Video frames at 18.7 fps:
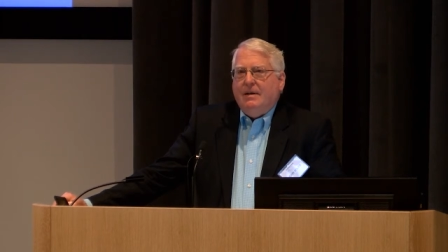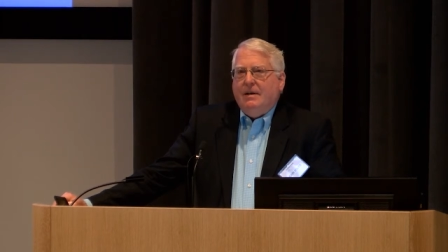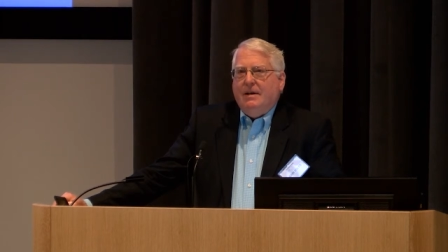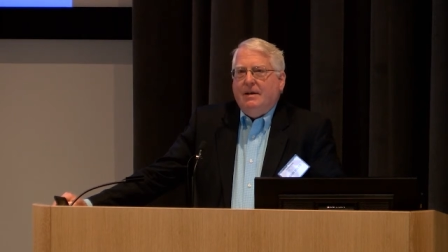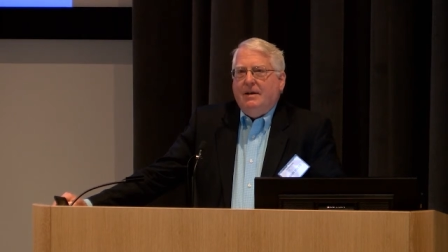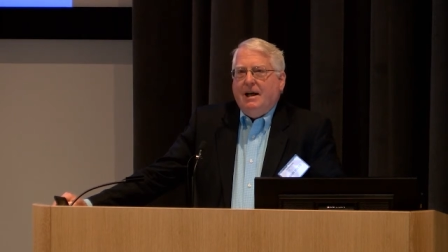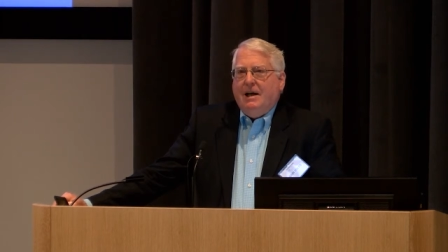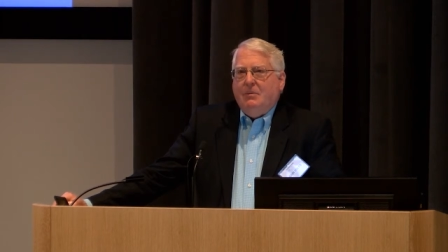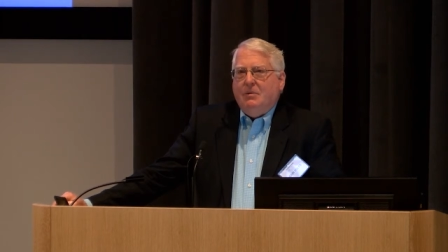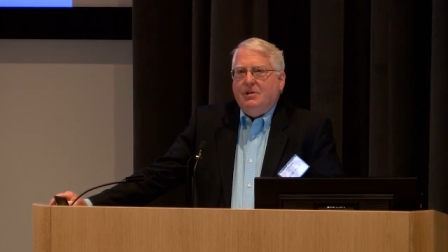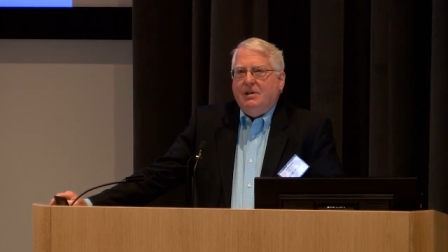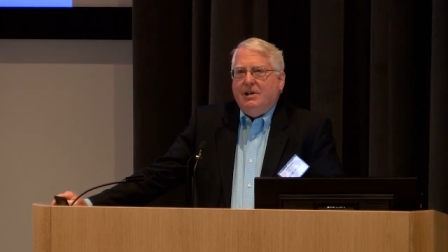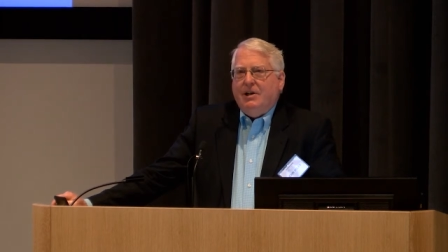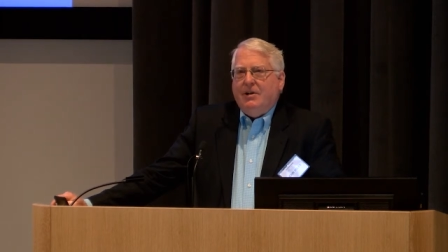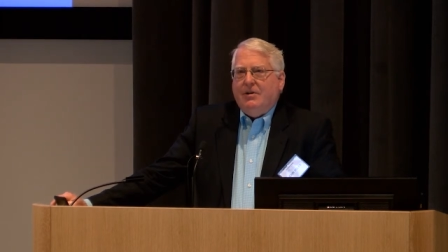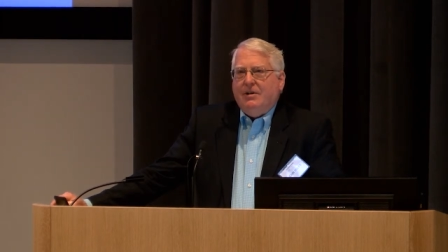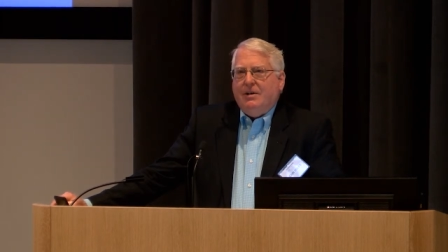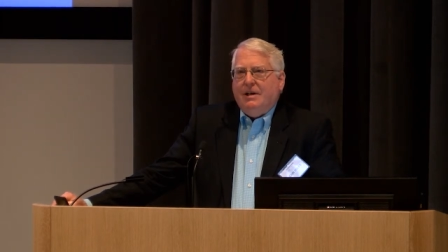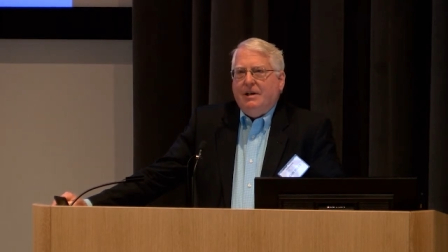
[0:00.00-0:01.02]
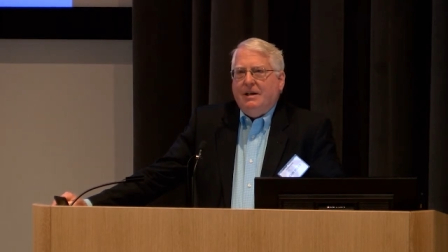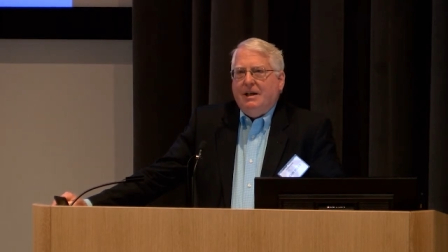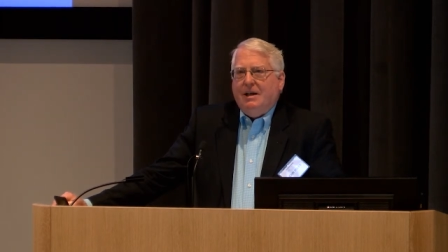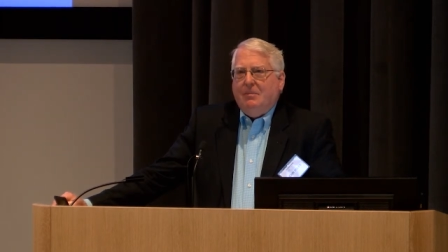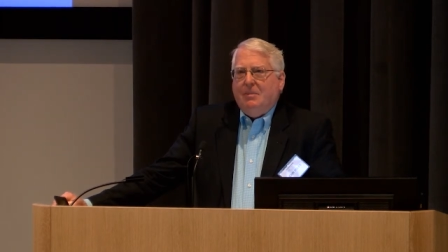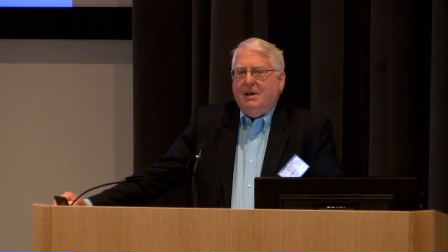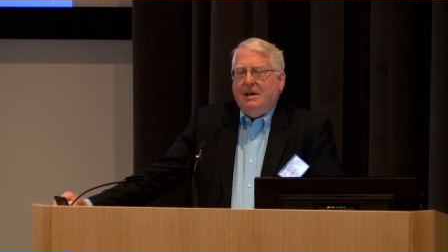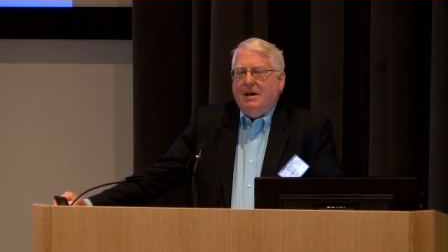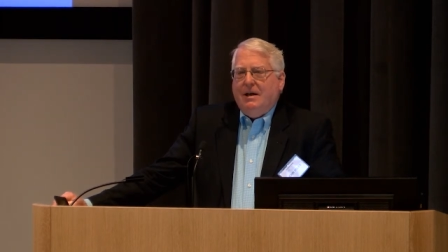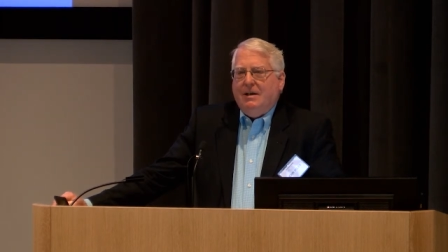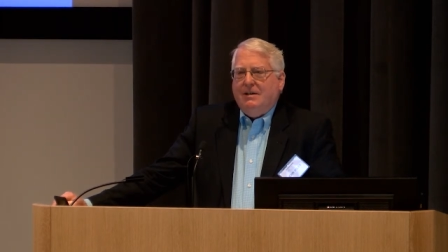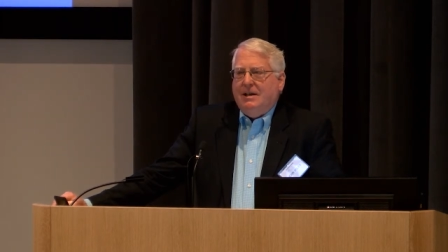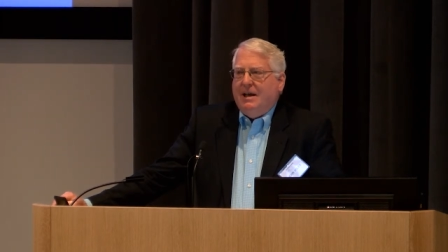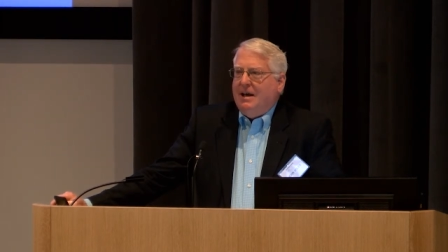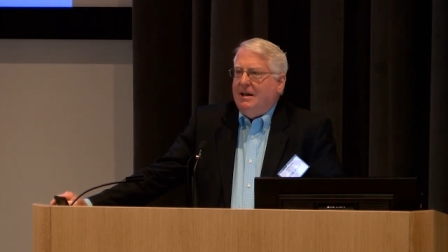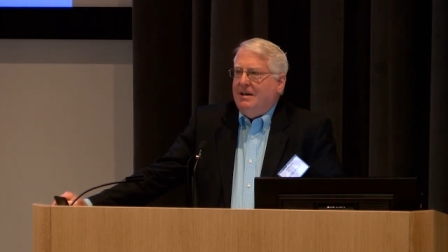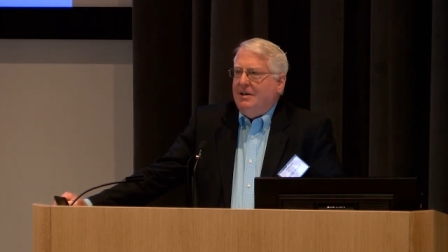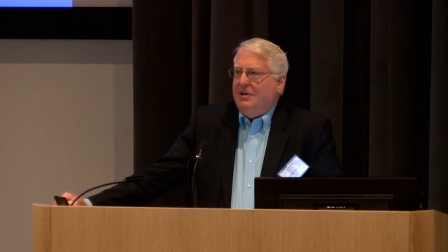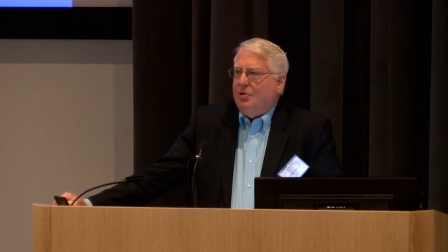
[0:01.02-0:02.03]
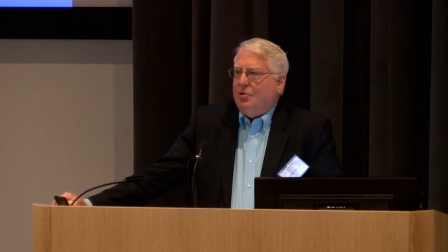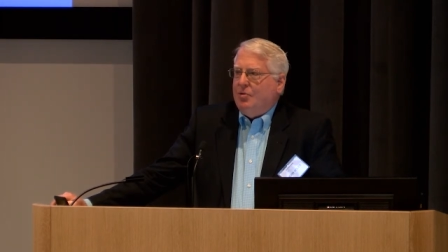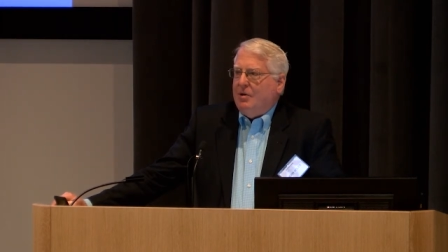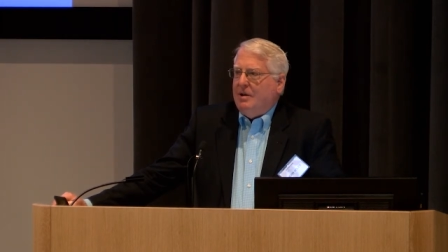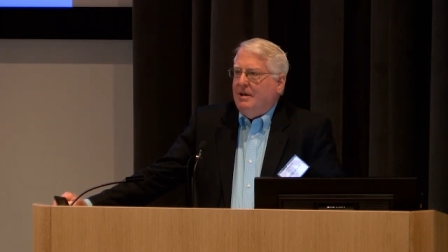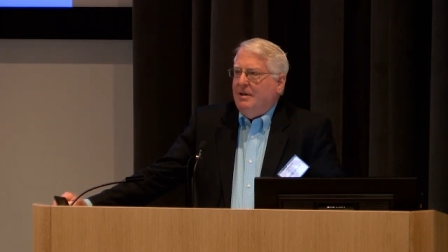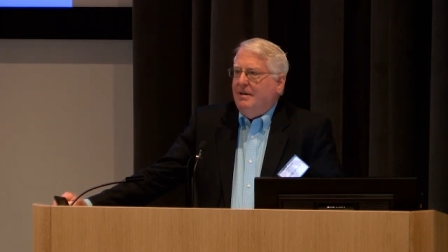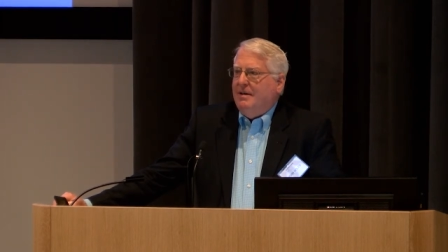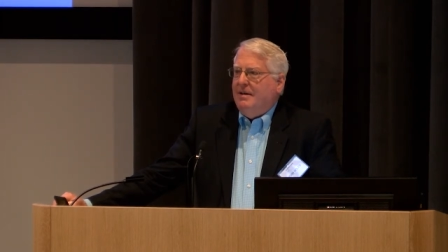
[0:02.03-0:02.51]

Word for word: And I was there getting a PhD in history.